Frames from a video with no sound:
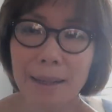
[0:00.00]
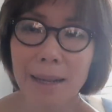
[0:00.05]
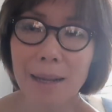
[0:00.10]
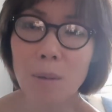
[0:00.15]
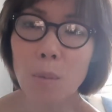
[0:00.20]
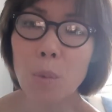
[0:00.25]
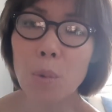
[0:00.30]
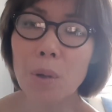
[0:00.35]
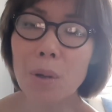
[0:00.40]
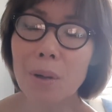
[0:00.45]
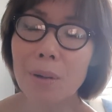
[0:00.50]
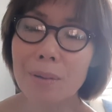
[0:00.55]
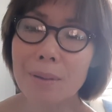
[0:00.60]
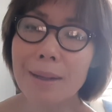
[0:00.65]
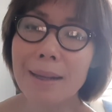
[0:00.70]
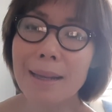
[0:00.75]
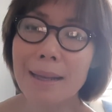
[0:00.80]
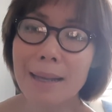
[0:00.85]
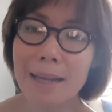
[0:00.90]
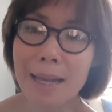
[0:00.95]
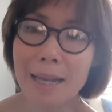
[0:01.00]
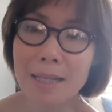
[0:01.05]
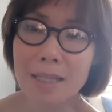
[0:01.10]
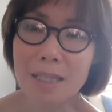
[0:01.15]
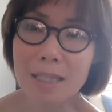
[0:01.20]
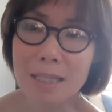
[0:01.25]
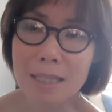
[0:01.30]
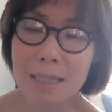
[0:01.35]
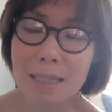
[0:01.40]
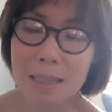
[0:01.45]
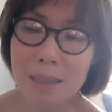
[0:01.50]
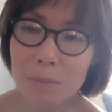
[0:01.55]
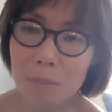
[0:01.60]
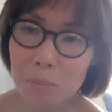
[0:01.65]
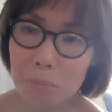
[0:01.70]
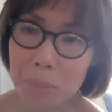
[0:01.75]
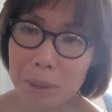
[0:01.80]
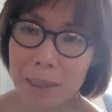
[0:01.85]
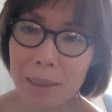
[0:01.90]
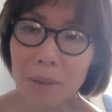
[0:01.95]
And we'll
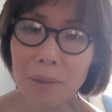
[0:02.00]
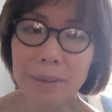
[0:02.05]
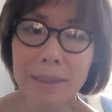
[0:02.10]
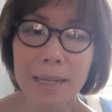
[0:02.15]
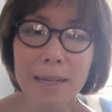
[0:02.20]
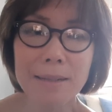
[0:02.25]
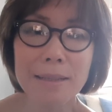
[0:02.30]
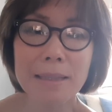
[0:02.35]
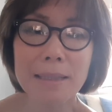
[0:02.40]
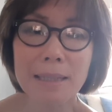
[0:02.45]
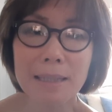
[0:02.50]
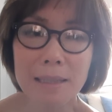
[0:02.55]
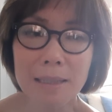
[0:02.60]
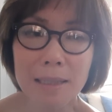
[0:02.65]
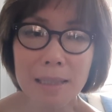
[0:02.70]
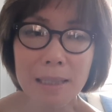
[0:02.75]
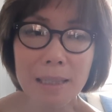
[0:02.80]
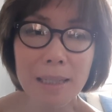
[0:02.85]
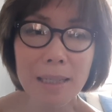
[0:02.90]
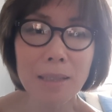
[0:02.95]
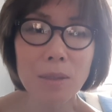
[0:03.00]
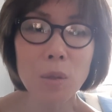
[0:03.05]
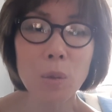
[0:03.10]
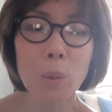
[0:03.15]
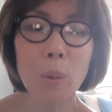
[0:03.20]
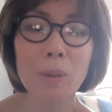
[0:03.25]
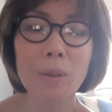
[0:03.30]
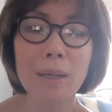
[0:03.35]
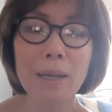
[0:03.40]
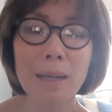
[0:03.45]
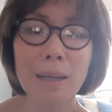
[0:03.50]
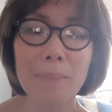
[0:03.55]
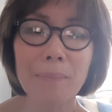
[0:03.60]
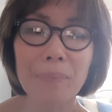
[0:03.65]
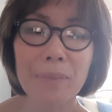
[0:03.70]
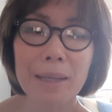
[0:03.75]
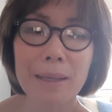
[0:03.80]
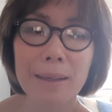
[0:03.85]
experience continually